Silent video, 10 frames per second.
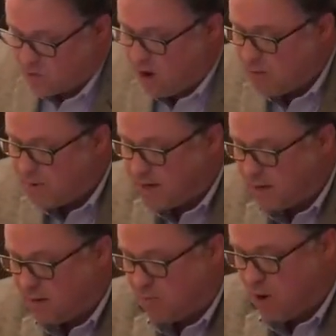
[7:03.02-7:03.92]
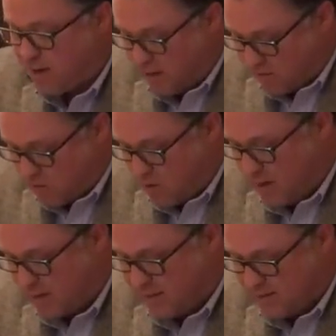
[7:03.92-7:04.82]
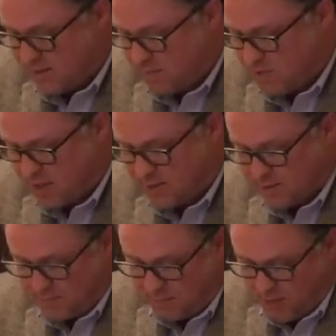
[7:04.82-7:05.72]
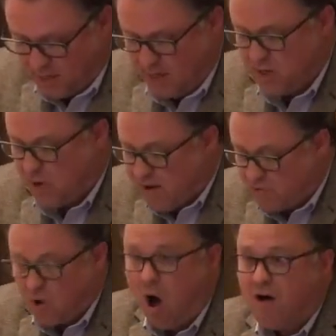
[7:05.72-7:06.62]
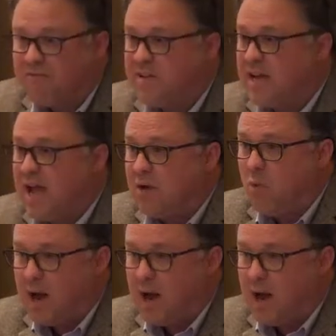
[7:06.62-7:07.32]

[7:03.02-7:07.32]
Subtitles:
as a groundbreaking authority on that subject. He traveled often and